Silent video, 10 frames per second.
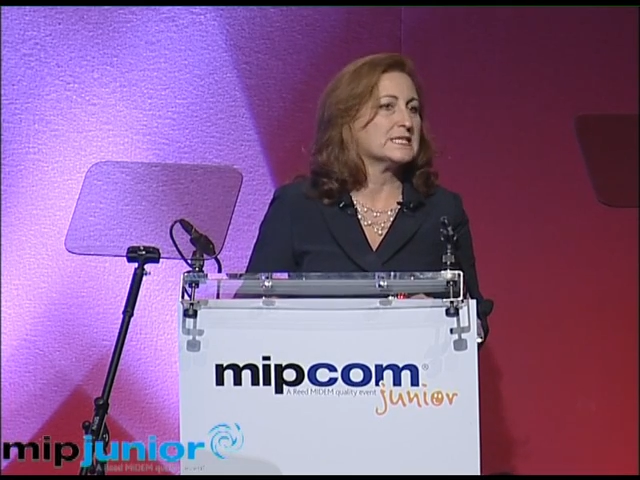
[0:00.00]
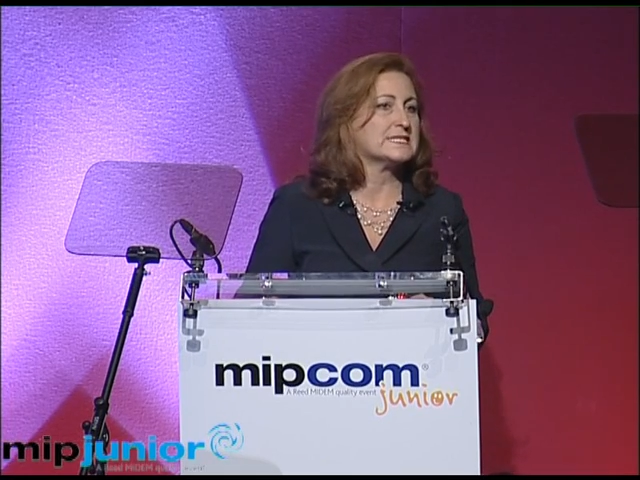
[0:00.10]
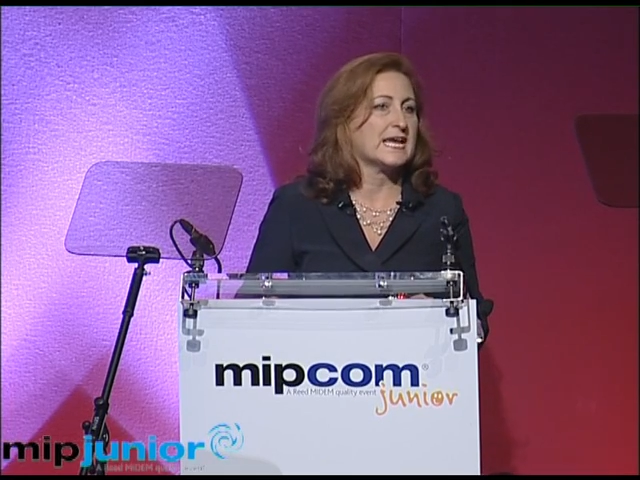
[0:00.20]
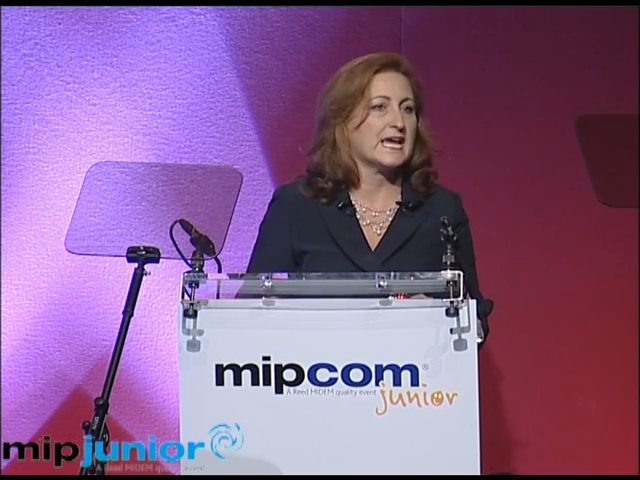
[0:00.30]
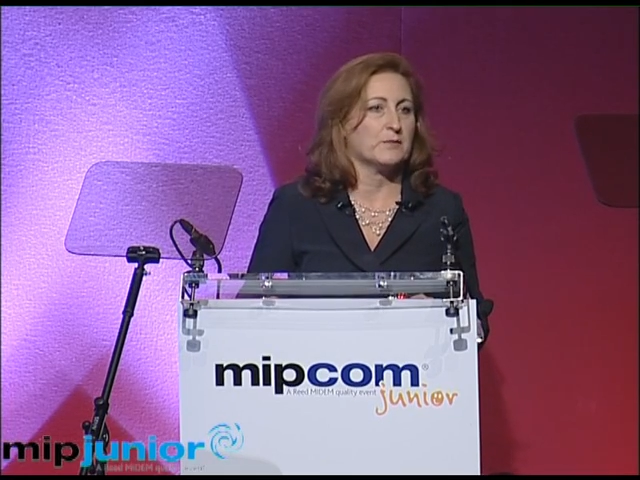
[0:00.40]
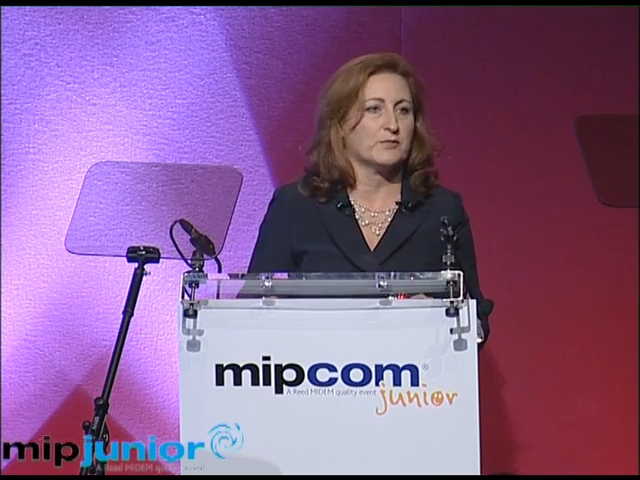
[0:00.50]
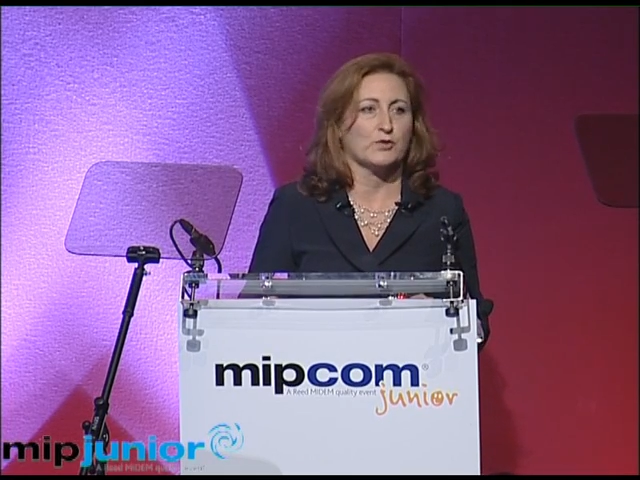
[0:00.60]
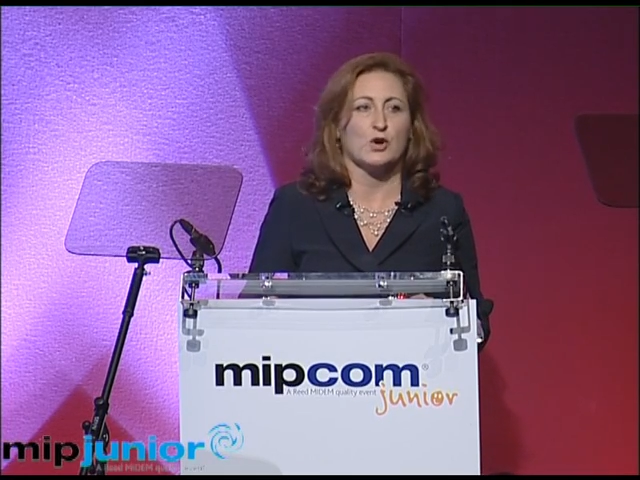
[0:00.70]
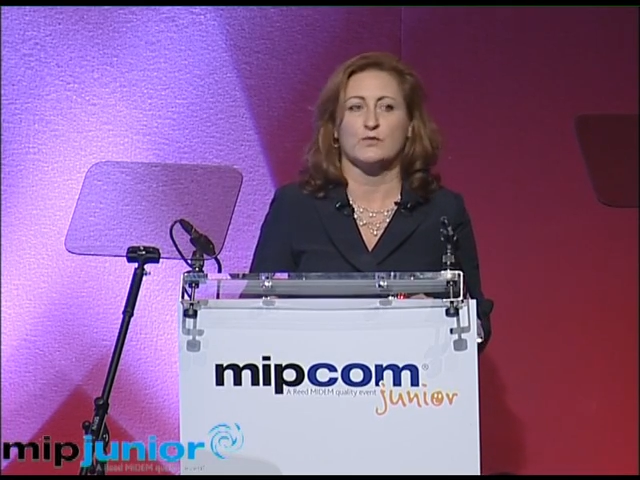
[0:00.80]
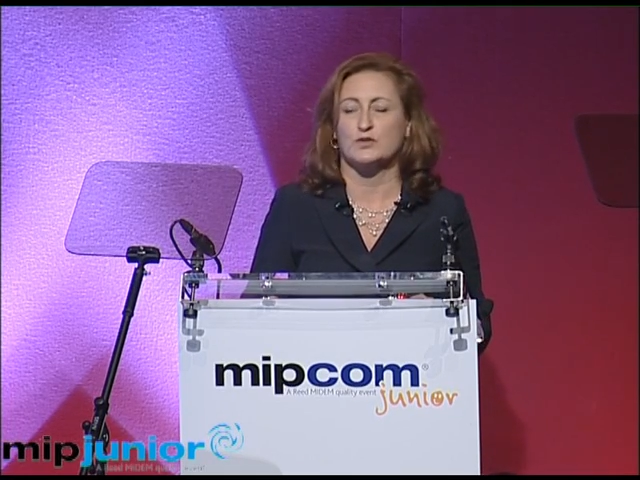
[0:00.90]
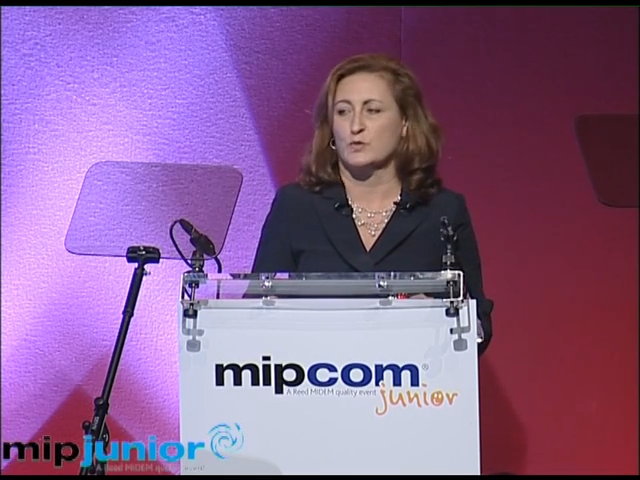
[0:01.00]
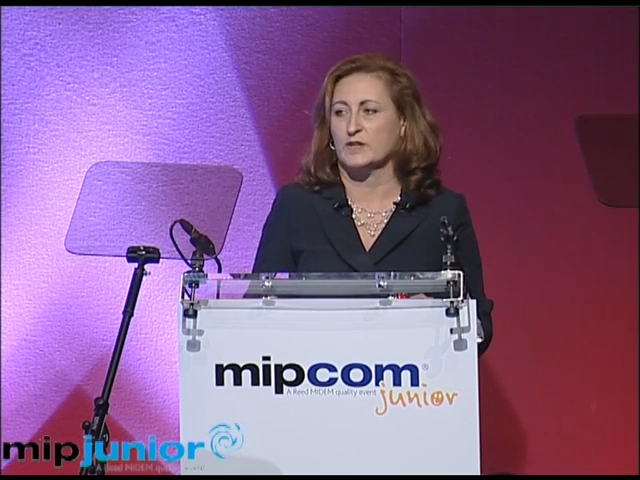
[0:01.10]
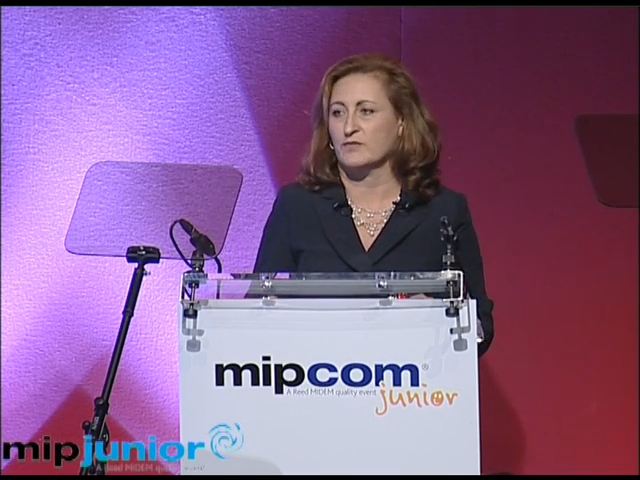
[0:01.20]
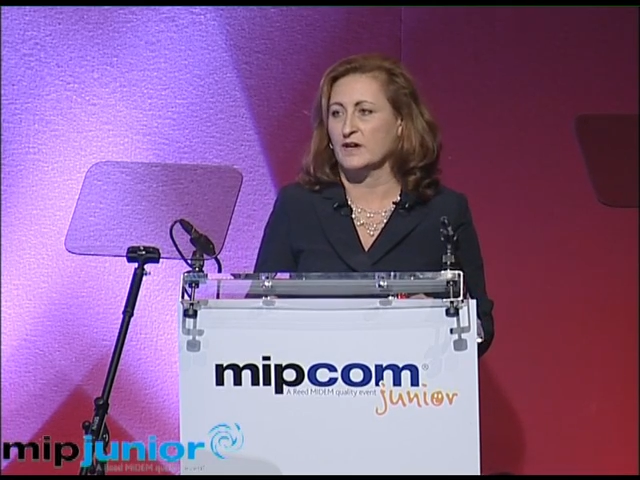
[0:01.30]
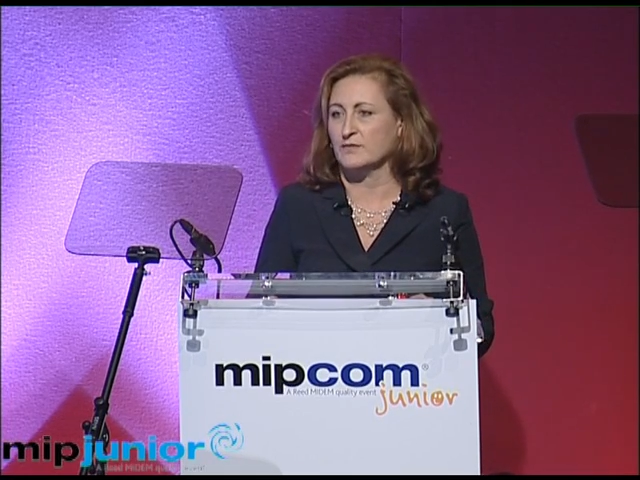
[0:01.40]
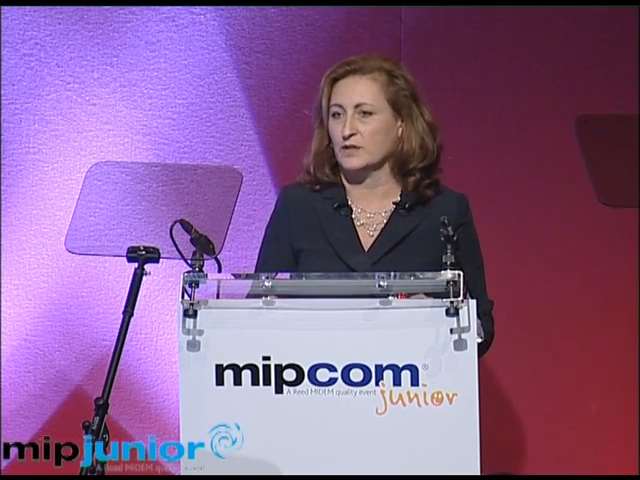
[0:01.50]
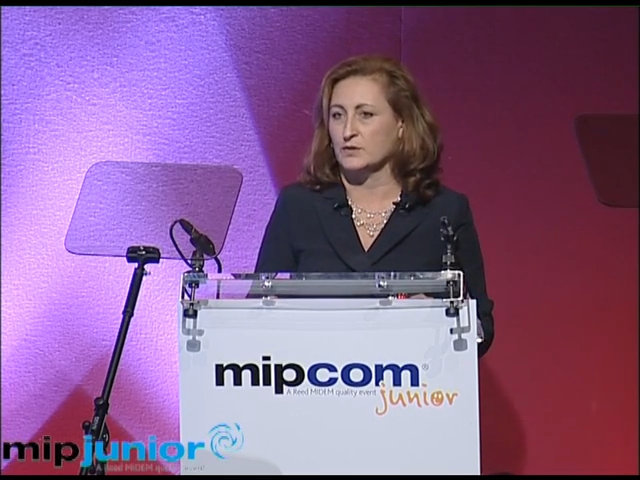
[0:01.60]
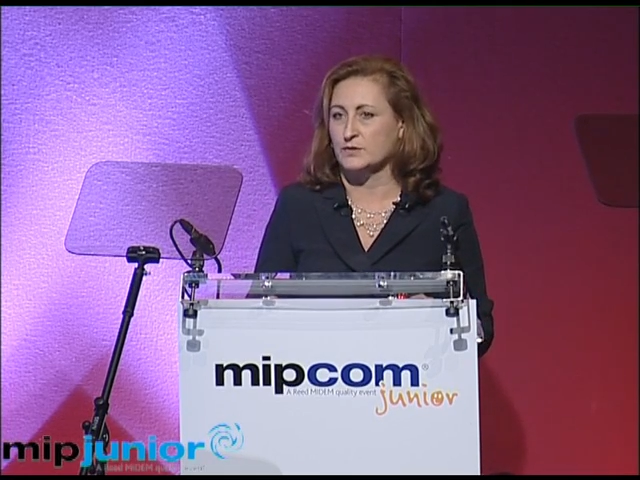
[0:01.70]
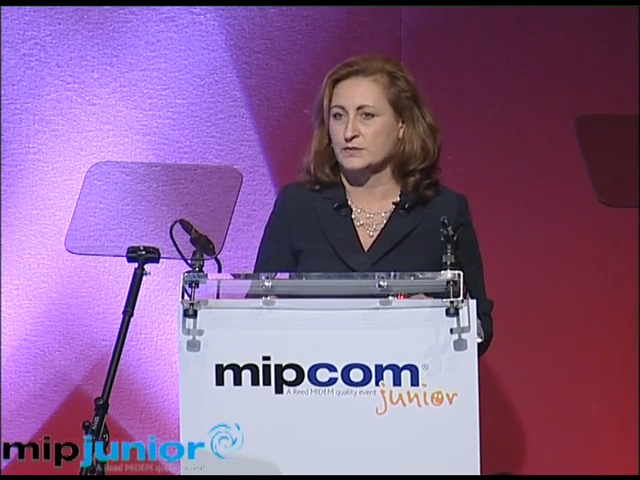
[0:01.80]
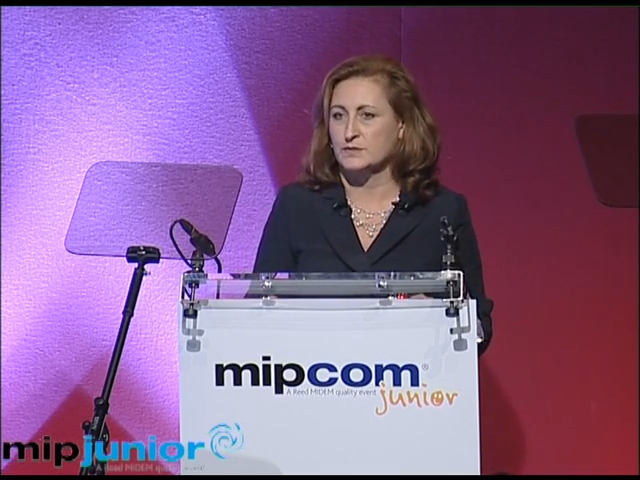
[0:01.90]
same for over 25
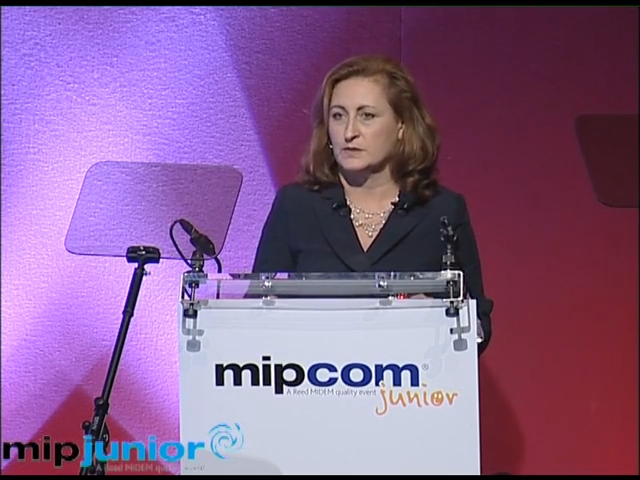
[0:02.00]
years.